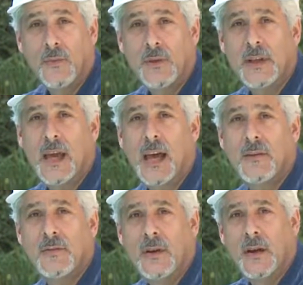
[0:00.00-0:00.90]
When you
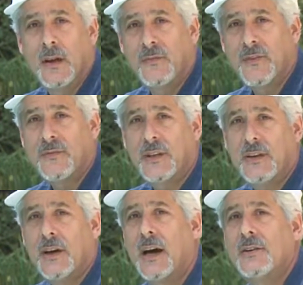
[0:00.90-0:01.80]
have 50
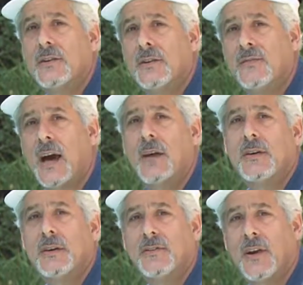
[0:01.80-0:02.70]
or 100 or
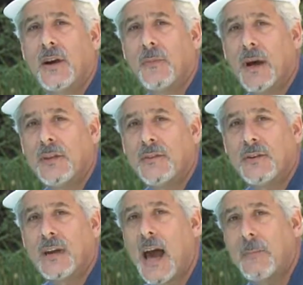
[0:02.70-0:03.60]
500 terabytes and
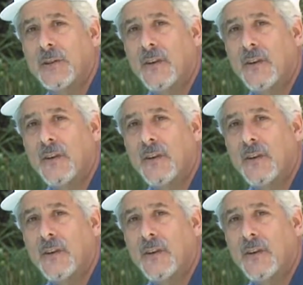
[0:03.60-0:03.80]
your copy